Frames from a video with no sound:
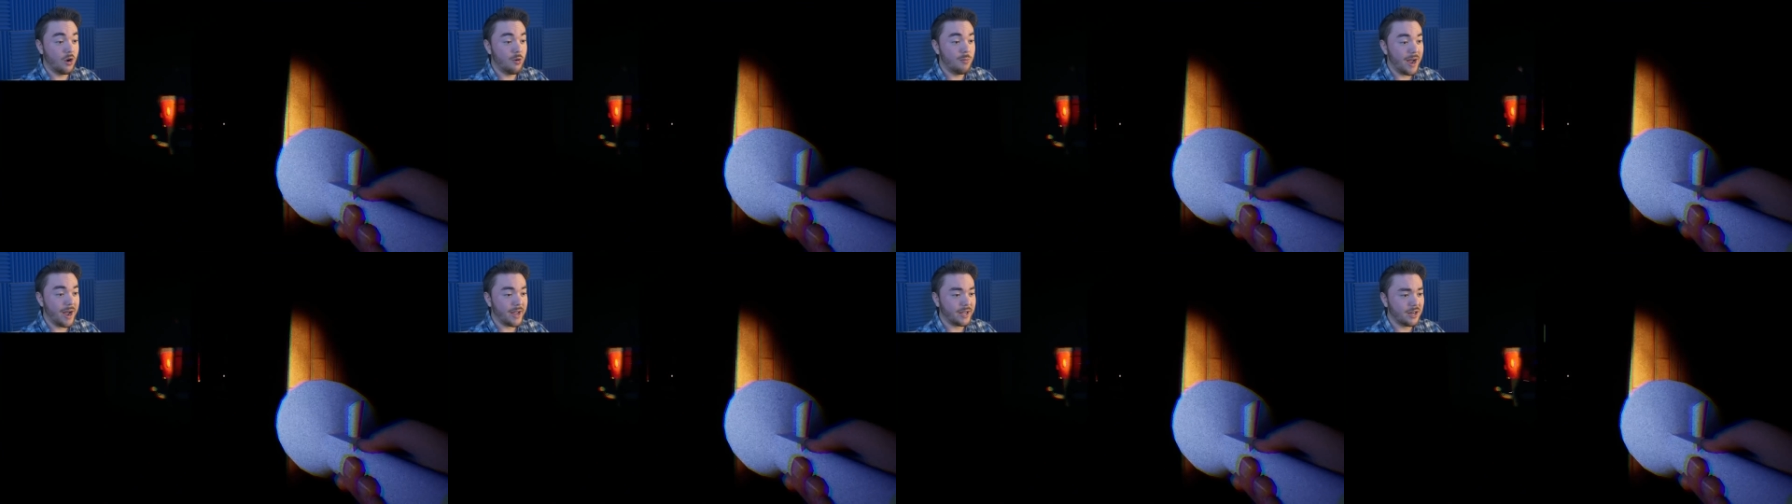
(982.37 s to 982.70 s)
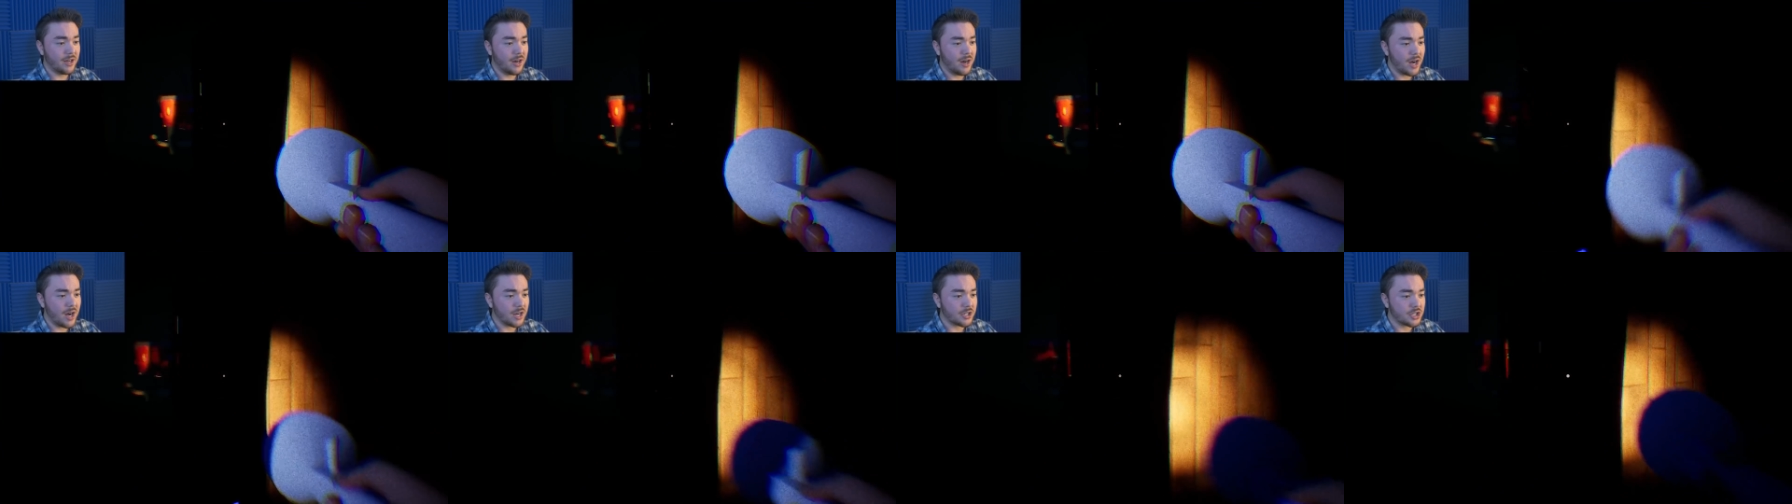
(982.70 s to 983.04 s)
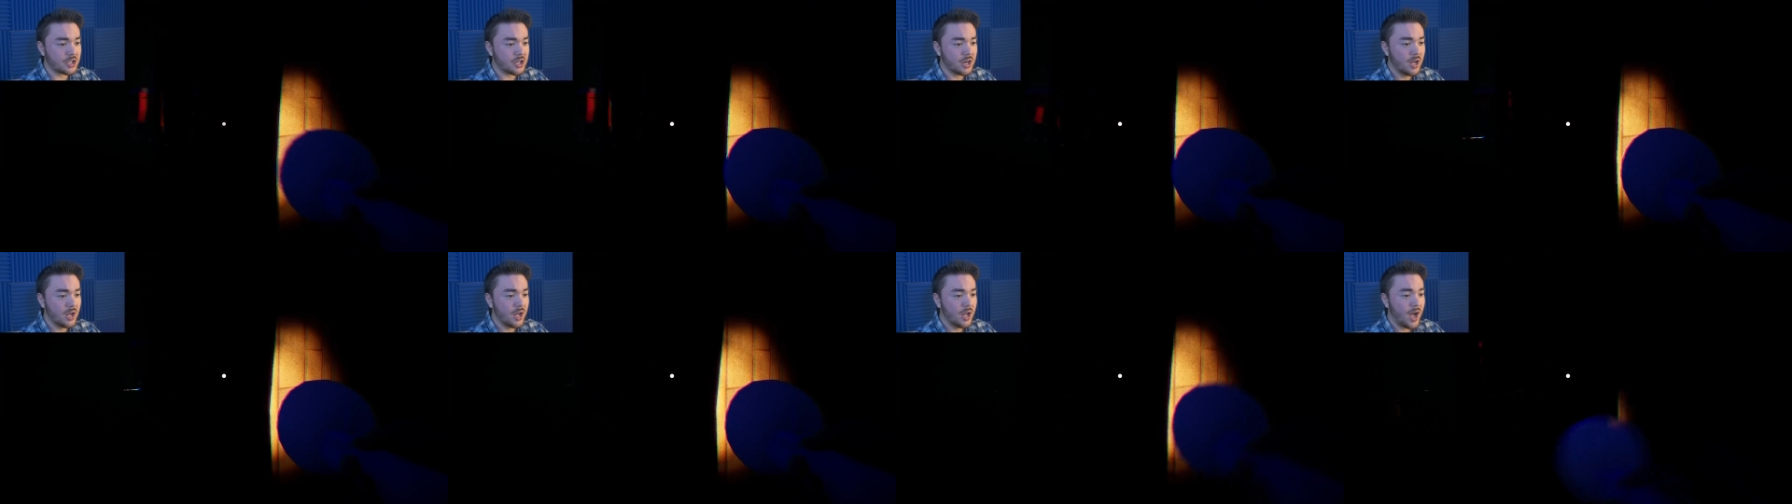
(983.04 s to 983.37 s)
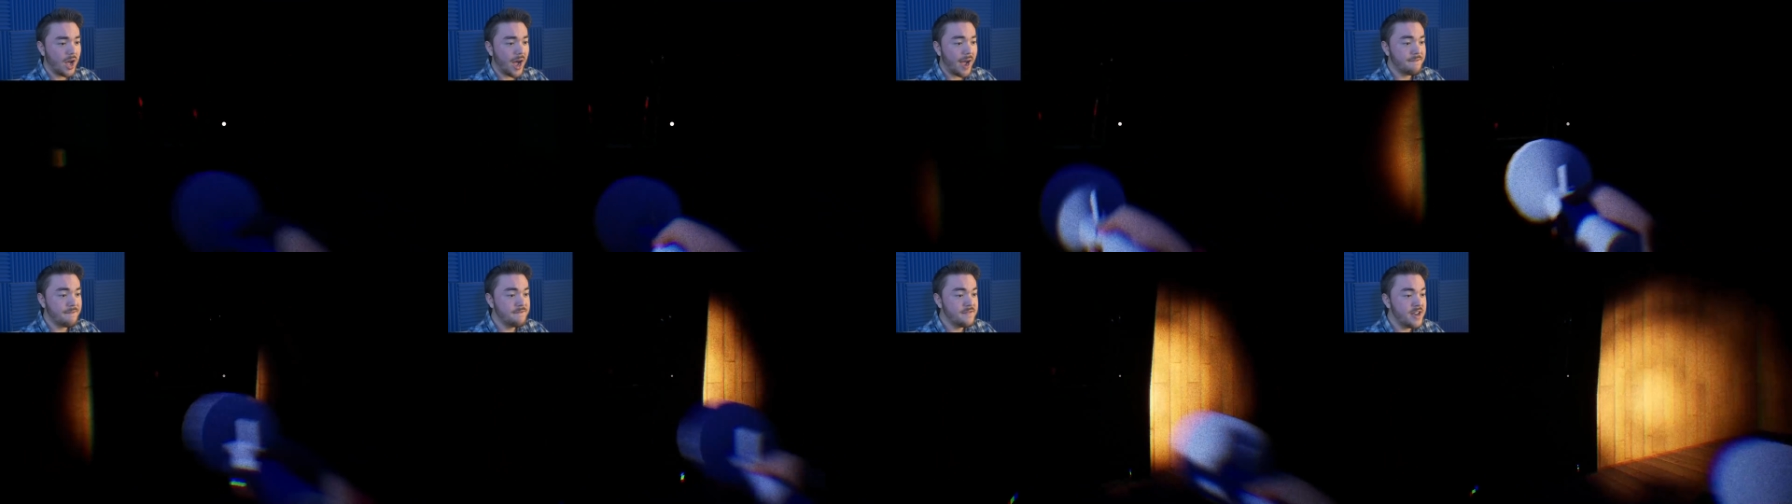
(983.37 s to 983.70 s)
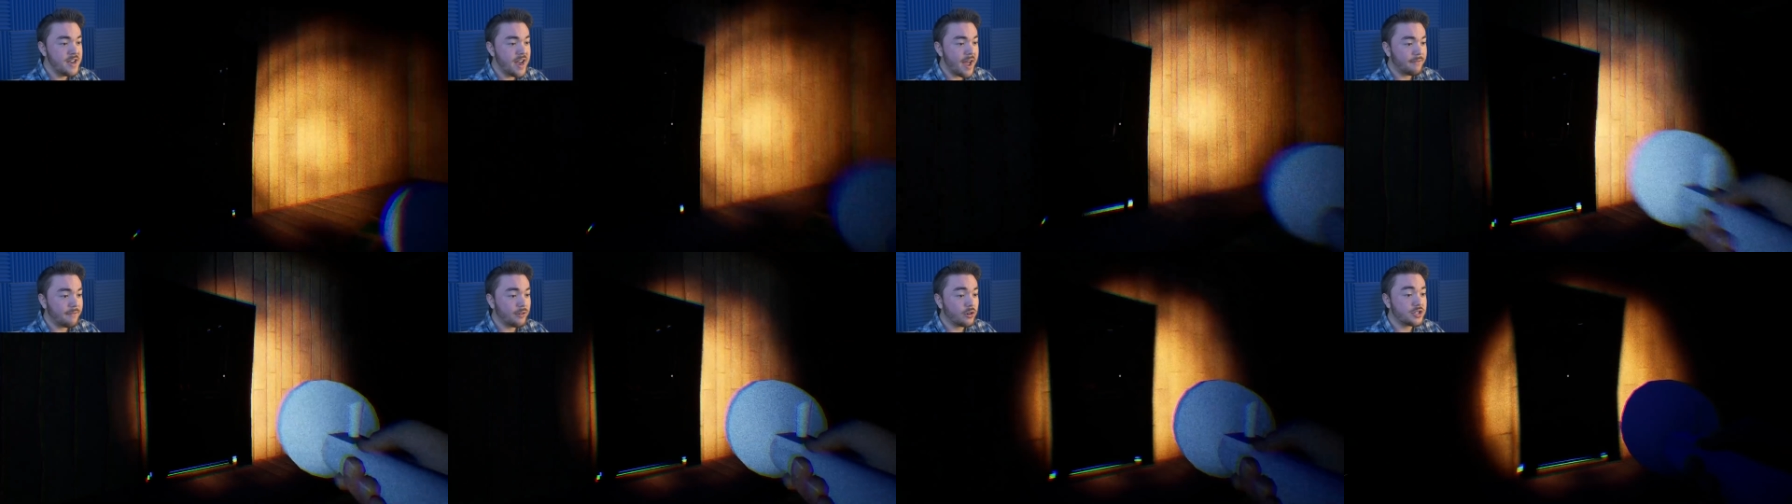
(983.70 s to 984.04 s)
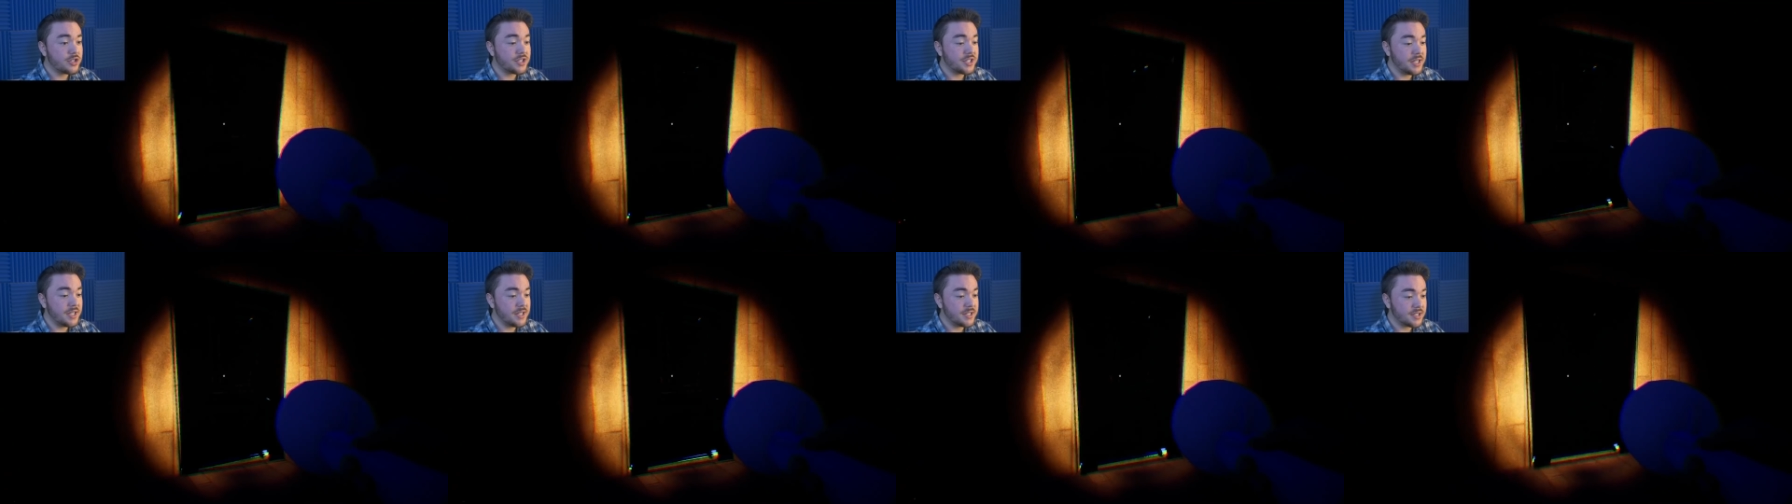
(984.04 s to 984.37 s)
Oh my gosh, I've never
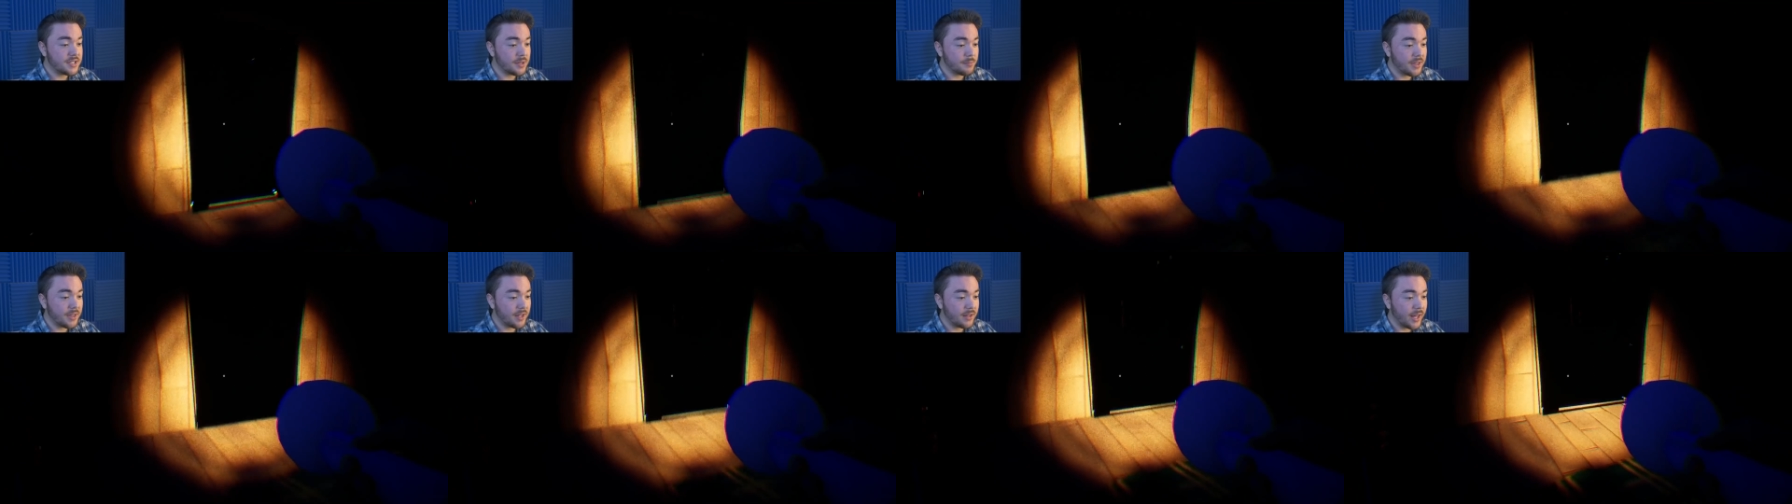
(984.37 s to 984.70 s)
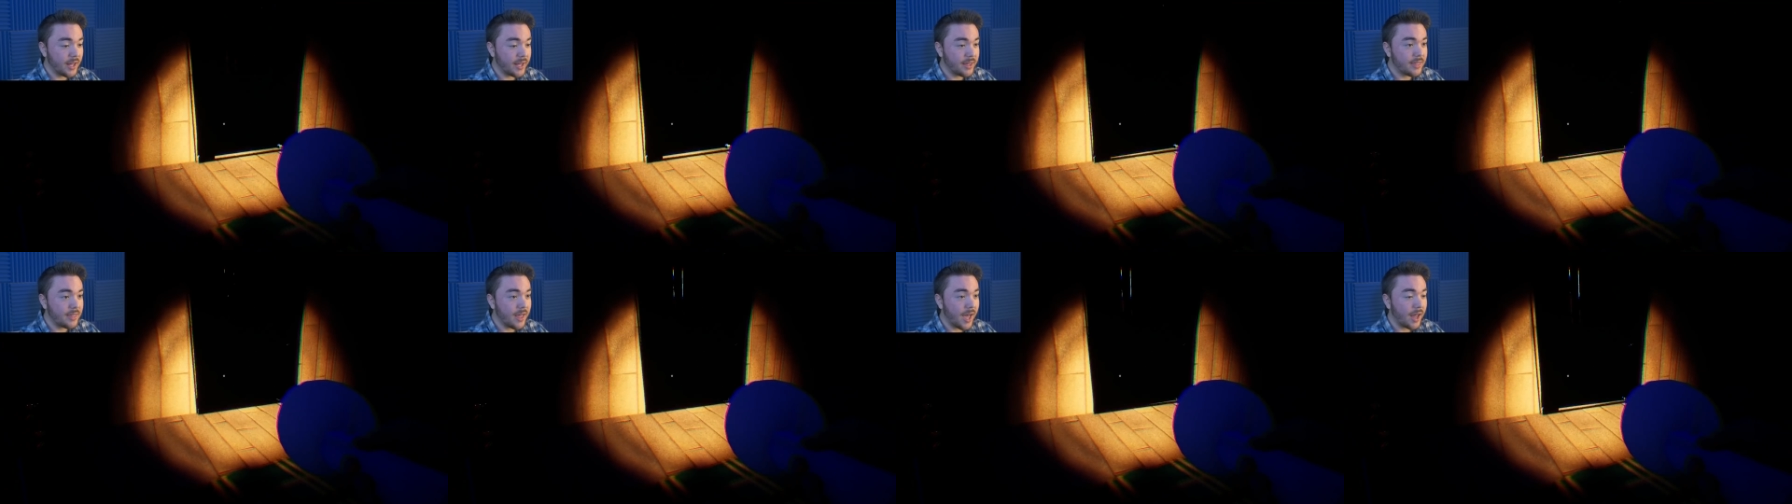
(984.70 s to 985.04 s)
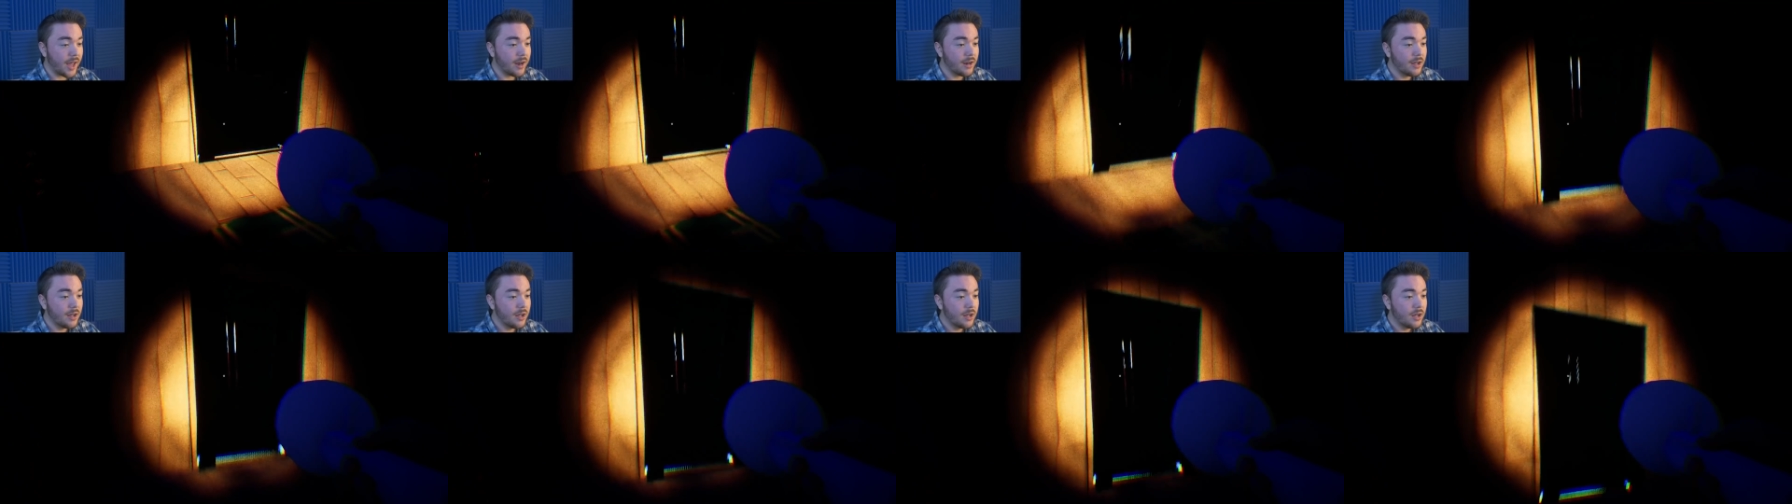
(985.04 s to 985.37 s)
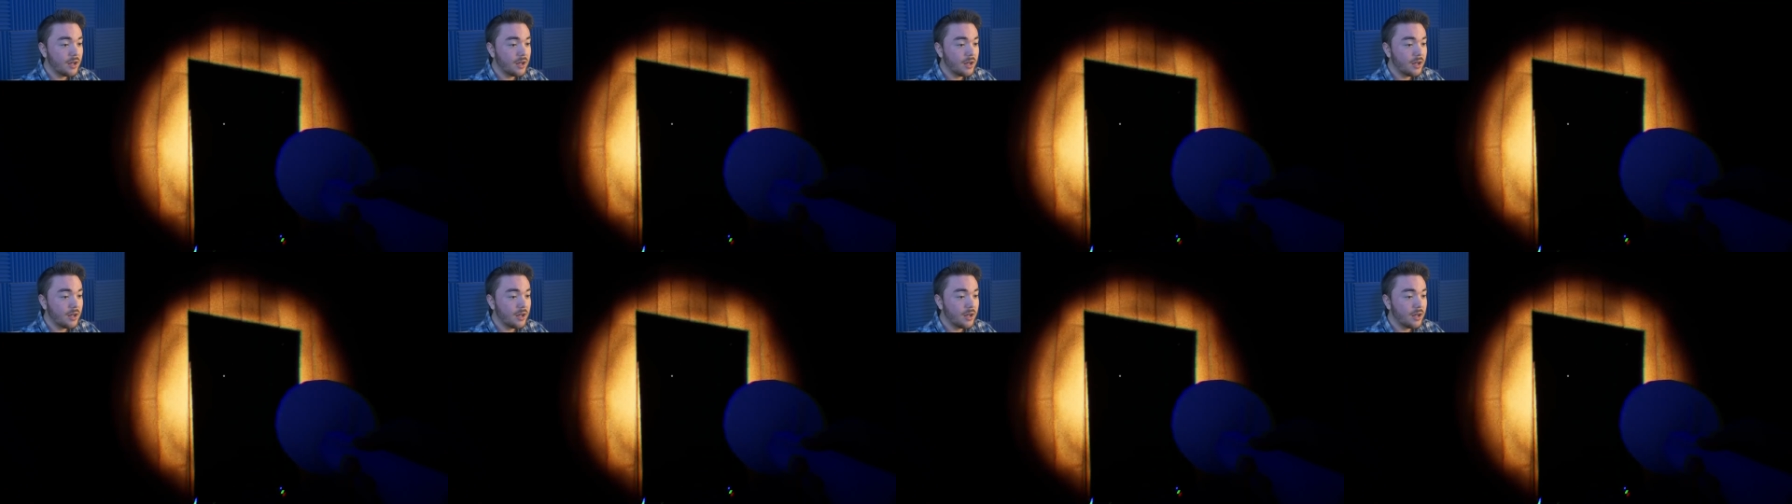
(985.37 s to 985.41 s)
seen something like that.